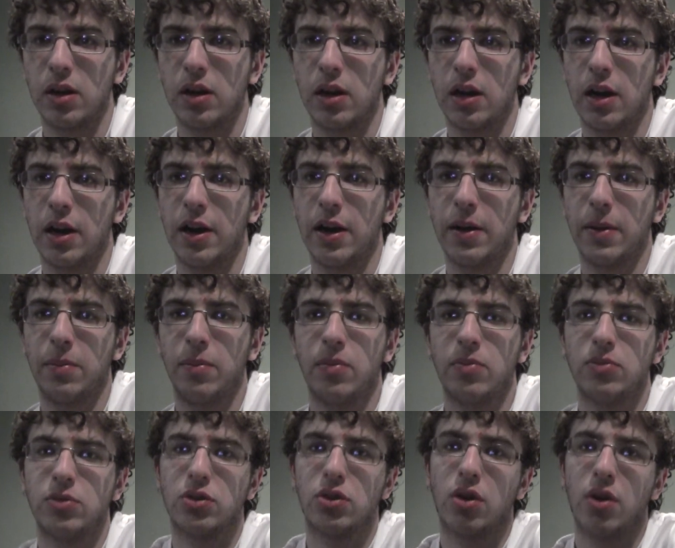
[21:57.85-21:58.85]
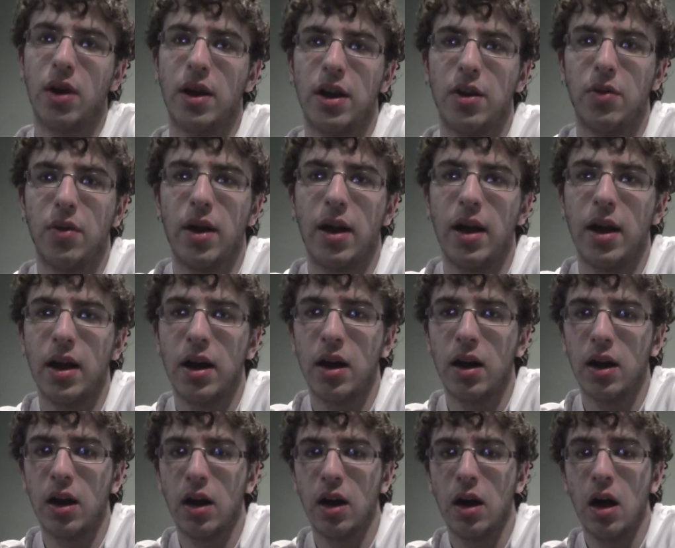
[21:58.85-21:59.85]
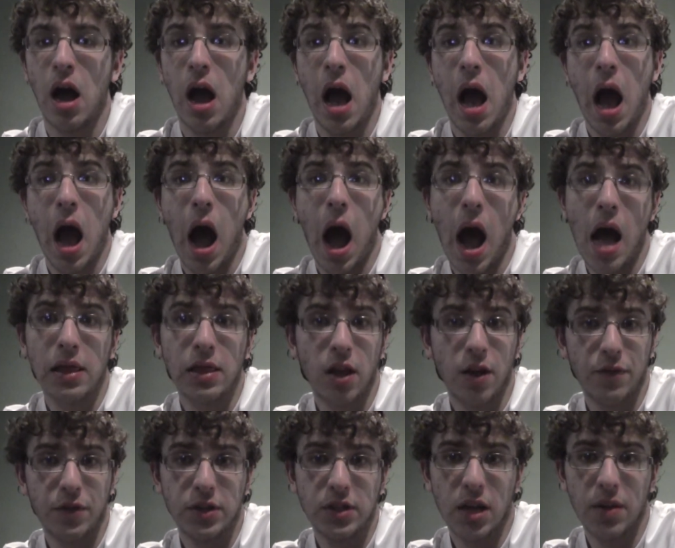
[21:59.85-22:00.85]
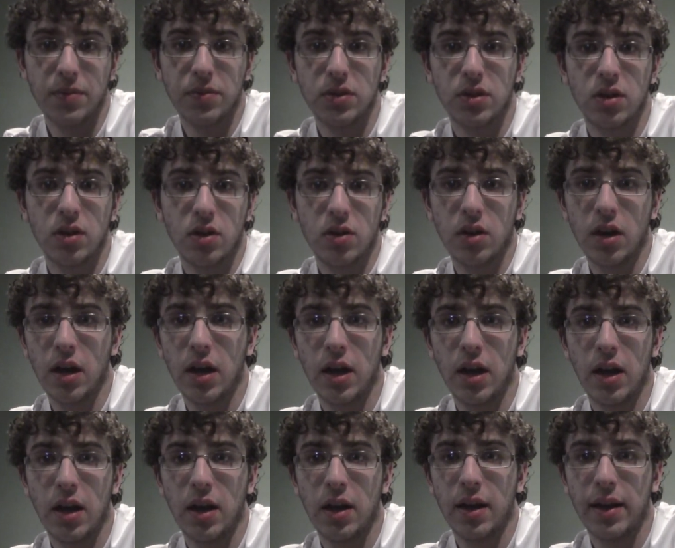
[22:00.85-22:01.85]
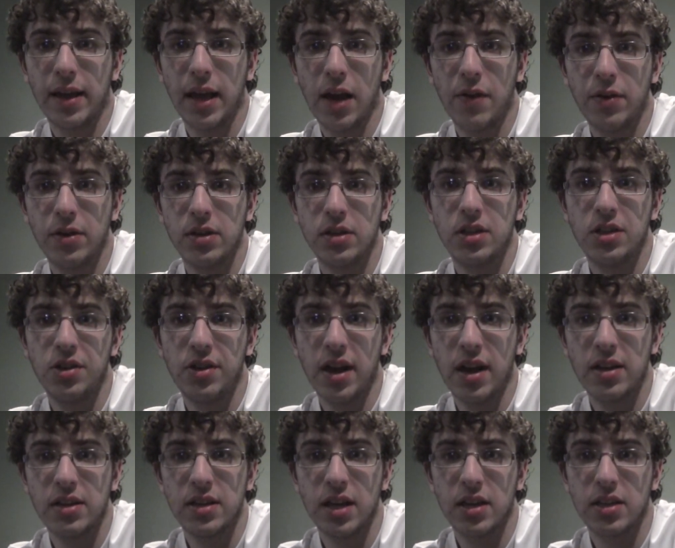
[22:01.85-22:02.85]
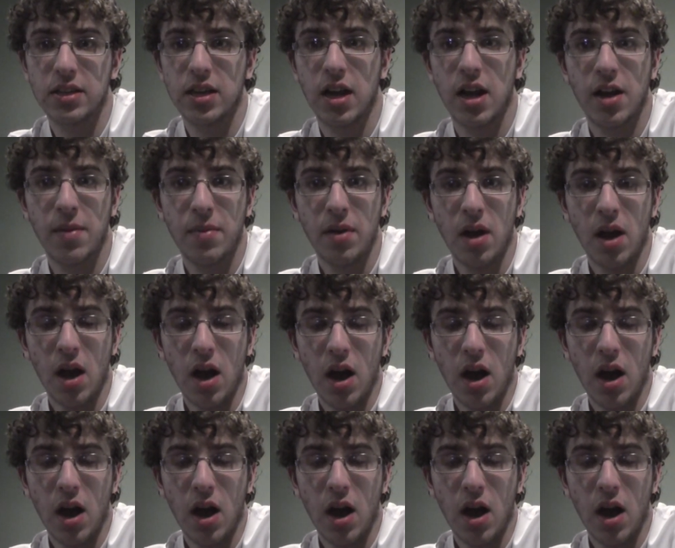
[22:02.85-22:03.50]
um, so, anyway, uh, I love this episode, and I can't wait to see you guys next time.